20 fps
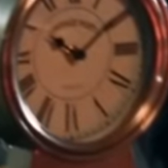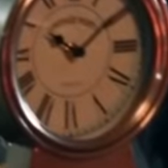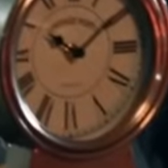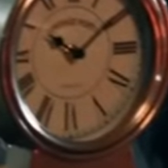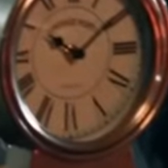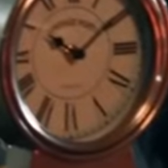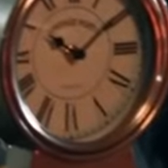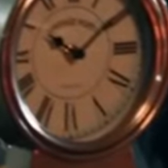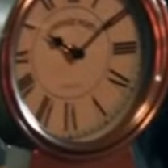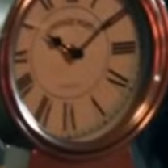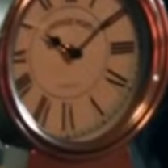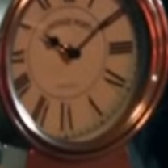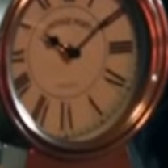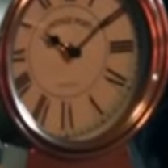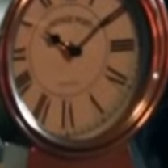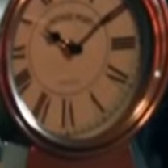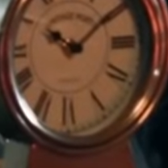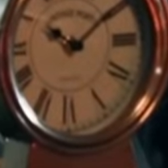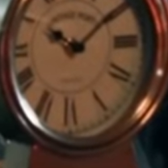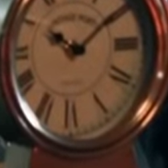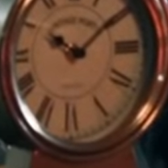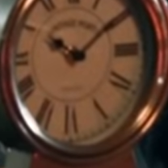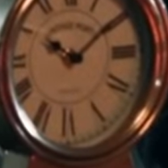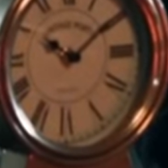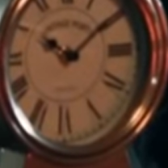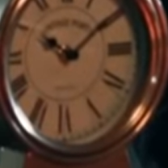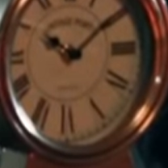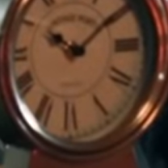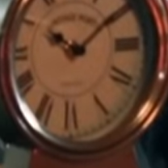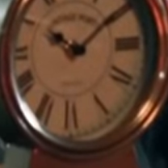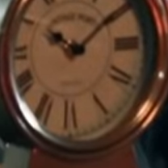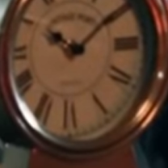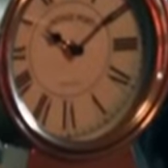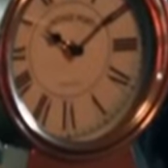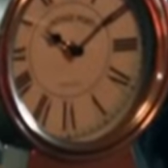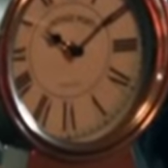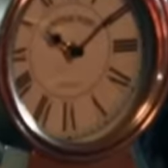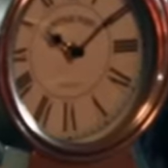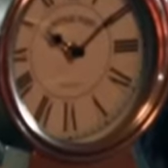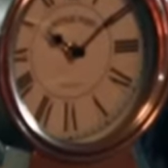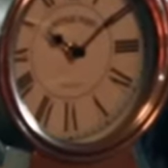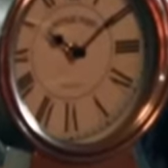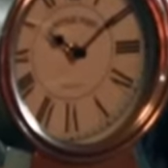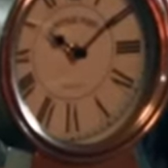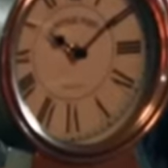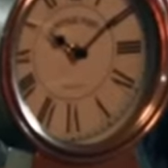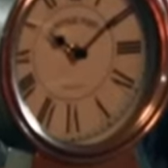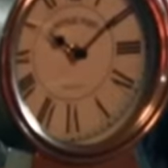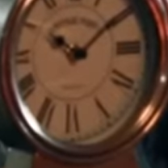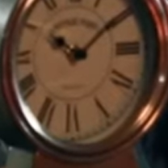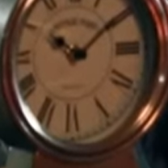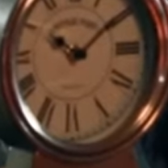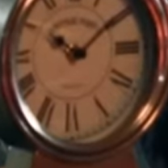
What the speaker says: No words are spoken by the person on screen.